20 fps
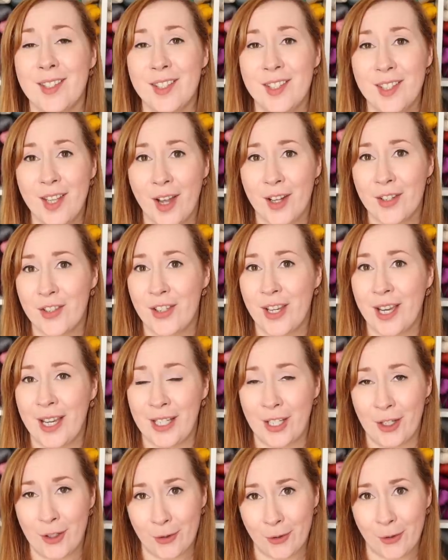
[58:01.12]
such
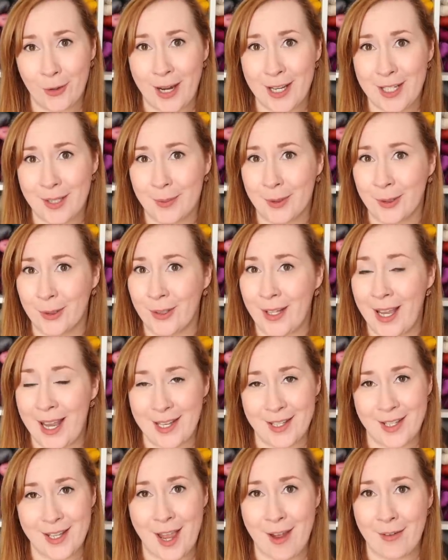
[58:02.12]
an incredible
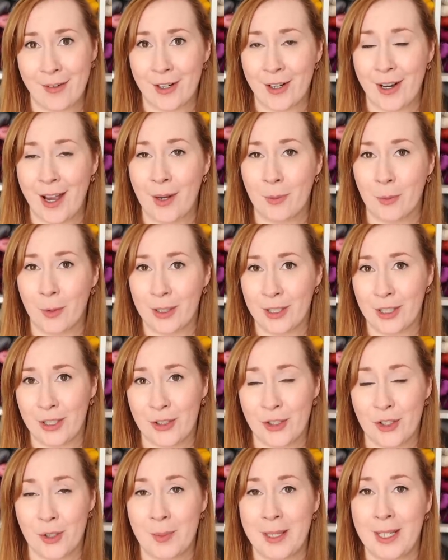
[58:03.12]
endeavour and one that
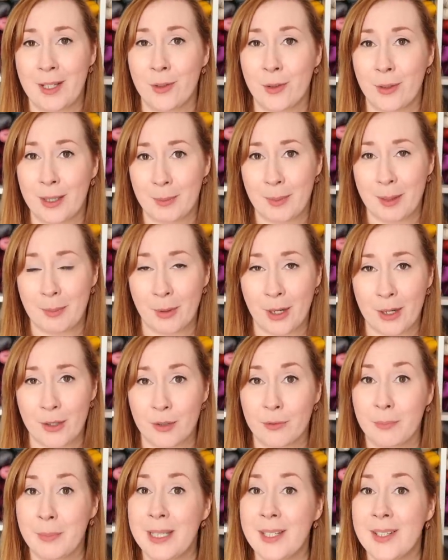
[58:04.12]
you should be incredibly proud
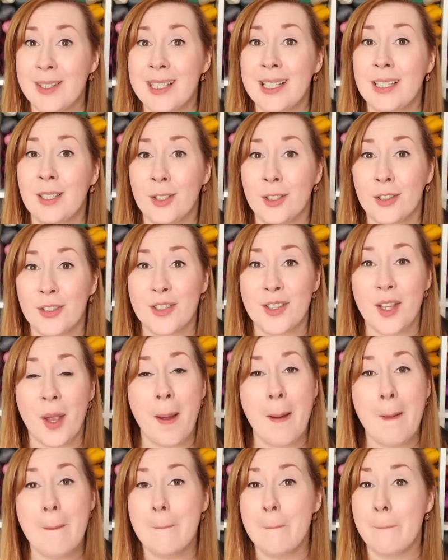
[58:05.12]
of, because it looks
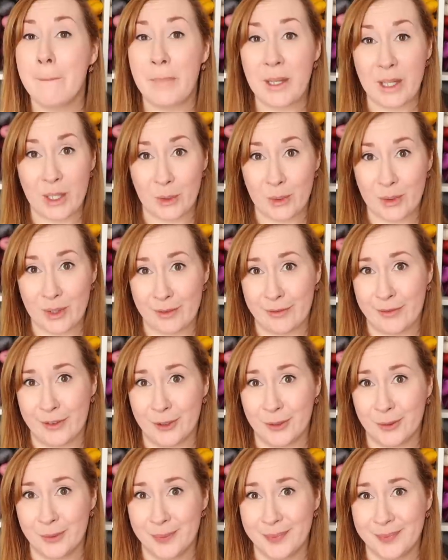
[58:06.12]

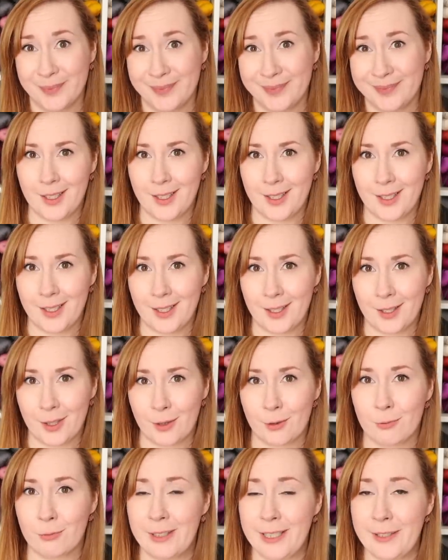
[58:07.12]
beautiful.
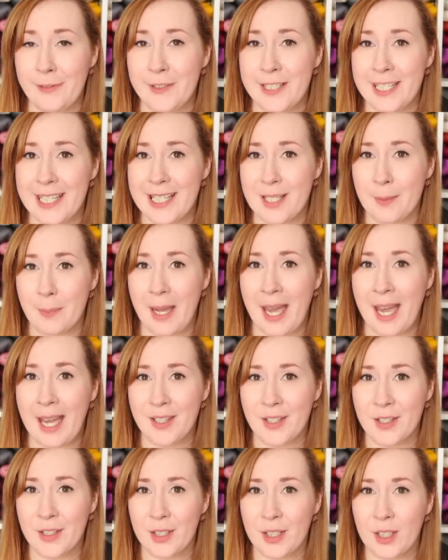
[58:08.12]
Rift is a
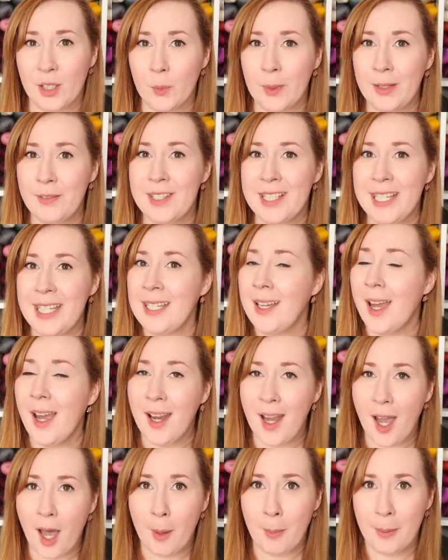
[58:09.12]
pattern that we've seen a
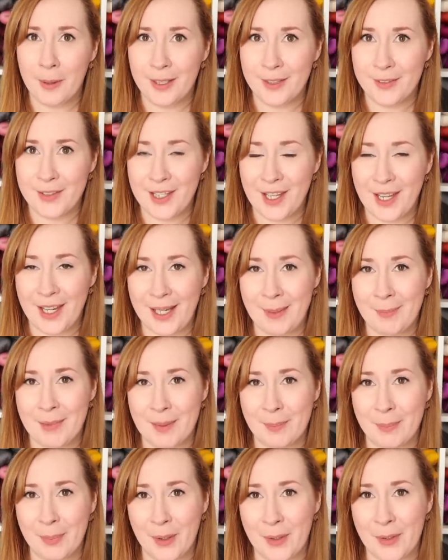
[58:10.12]
couple of
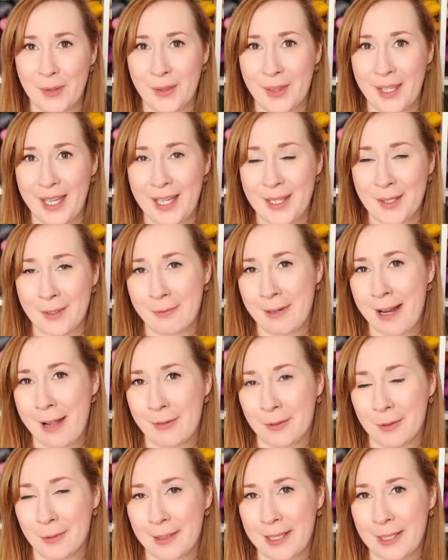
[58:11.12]
times, both in the
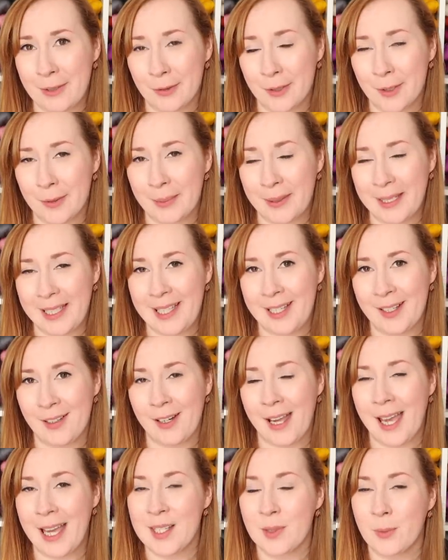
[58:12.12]
Ravelry group
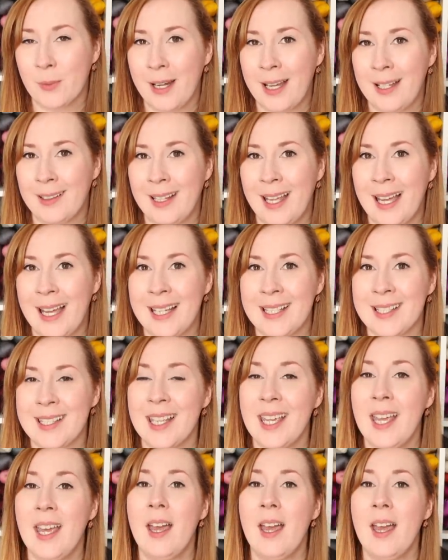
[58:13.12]
here, as well as